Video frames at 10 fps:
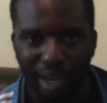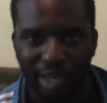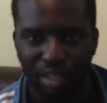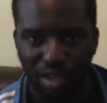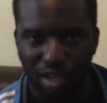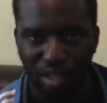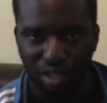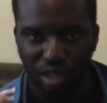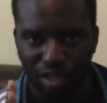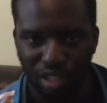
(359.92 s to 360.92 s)
work, you're, good,
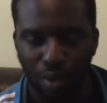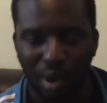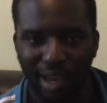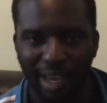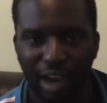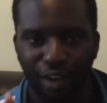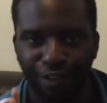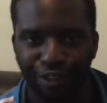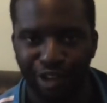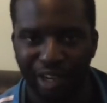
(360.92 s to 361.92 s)
you're to work
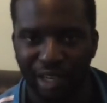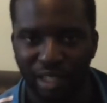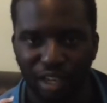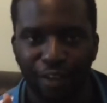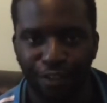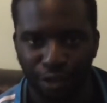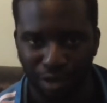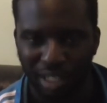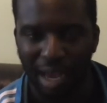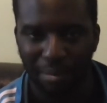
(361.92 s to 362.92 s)
out three to four
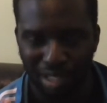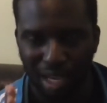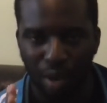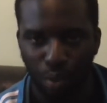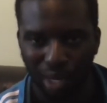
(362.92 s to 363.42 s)
times a